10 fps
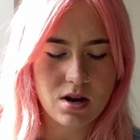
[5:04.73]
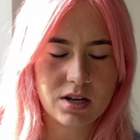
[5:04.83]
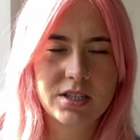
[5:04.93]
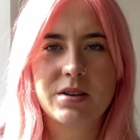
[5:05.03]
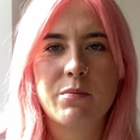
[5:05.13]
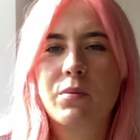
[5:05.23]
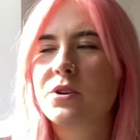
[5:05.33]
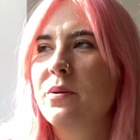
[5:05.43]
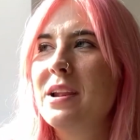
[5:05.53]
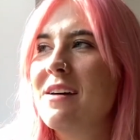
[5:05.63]

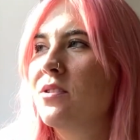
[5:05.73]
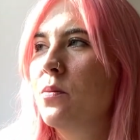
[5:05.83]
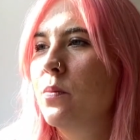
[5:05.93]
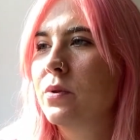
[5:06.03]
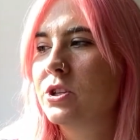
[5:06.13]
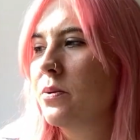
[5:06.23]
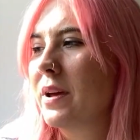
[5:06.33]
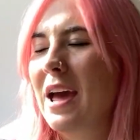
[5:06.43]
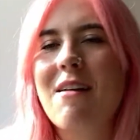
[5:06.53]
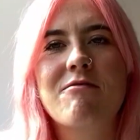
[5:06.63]
to a level
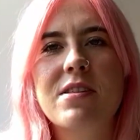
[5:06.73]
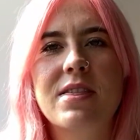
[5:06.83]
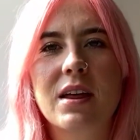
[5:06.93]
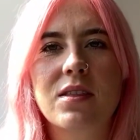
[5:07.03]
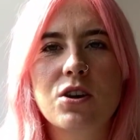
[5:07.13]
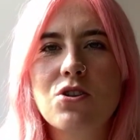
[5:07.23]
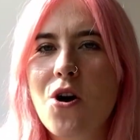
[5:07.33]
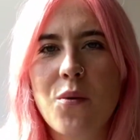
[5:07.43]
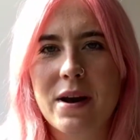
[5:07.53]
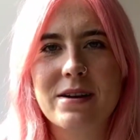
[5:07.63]
doing everything that
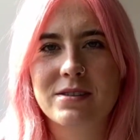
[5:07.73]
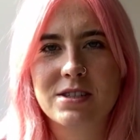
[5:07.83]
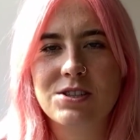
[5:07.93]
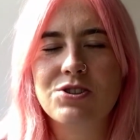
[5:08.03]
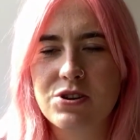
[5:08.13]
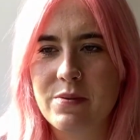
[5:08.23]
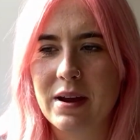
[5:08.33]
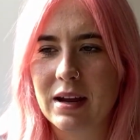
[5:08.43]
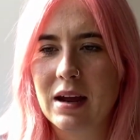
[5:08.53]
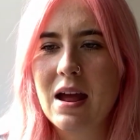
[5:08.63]
no one else is
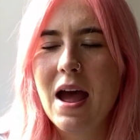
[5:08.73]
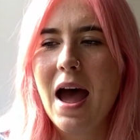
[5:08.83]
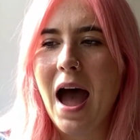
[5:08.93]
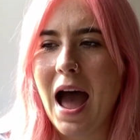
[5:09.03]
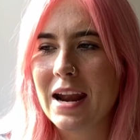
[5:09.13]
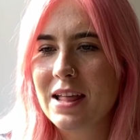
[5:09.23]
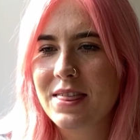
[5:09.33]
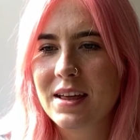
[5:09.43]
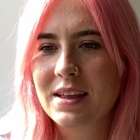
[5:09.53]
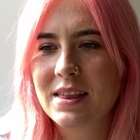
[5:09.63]
doing. And I
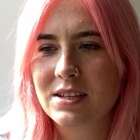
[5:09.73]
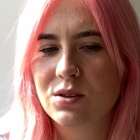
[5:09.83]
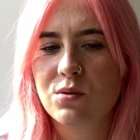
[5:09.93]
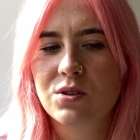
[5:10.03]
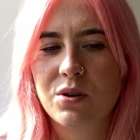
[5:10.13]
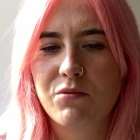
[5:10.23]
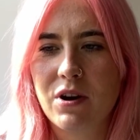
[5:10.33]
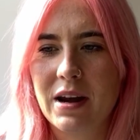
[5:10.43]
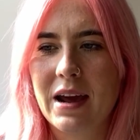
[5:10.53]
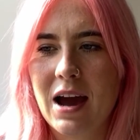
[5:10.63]
think that's also
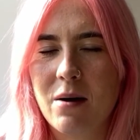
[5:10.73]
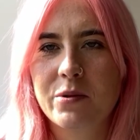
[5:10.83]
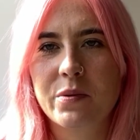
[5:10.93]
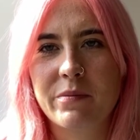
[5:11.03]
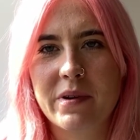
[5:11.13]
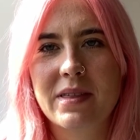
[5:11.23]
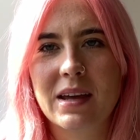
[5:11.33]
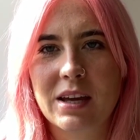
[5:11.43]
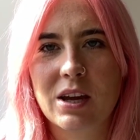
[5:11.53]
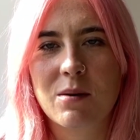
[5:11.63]
really apt when we're
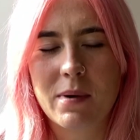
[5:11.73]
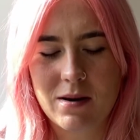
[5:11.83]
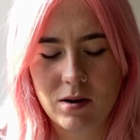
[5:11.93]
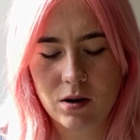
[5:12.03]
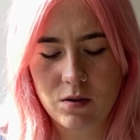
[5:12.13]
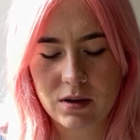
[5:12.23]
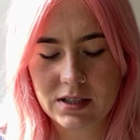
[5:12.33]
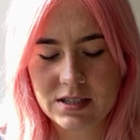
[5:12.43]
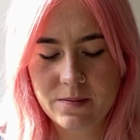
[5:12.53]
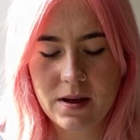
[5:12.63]
thinking about
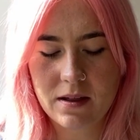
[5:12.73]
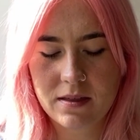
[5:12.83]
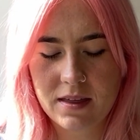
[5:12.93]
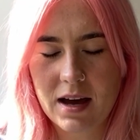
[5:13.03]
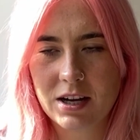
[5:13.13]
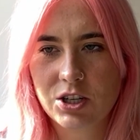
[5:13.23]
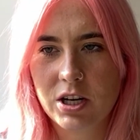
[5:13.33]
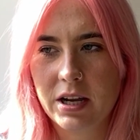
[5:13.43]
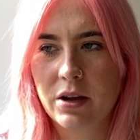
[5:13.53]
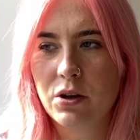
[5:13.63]
LaQuan Smith, that
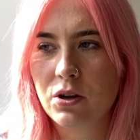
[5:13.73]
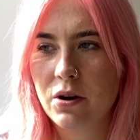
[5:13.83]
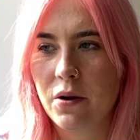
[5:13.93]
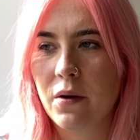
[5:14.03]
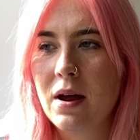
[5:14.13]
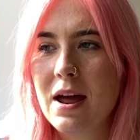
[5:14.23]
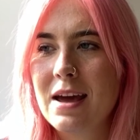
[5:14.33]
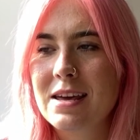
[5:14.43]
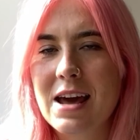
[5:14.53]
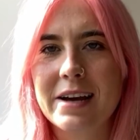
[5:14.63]
actually, you know,
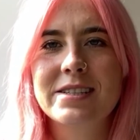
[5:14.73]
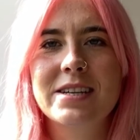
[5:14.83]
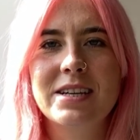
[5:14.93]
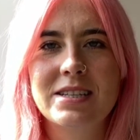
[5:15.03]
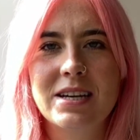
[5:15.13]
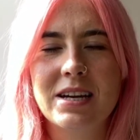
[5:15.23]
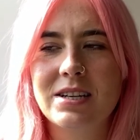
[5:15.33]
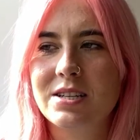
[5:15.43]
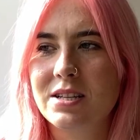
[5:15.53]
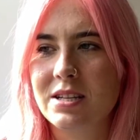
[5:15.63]
yes, he
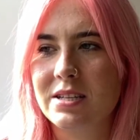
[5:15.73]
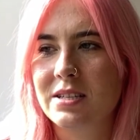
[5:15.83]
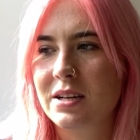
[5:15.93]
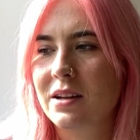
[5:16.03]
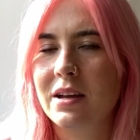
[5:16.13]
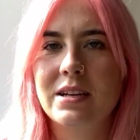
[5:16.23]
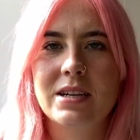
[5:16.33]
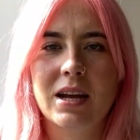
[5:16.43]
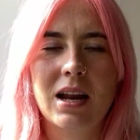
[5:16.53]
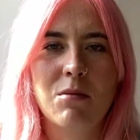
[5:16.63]
did
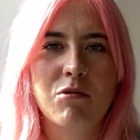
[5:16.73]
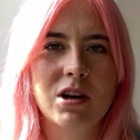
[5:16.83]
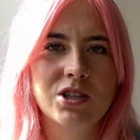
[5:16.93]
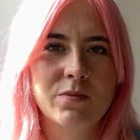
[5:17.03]
a collaboration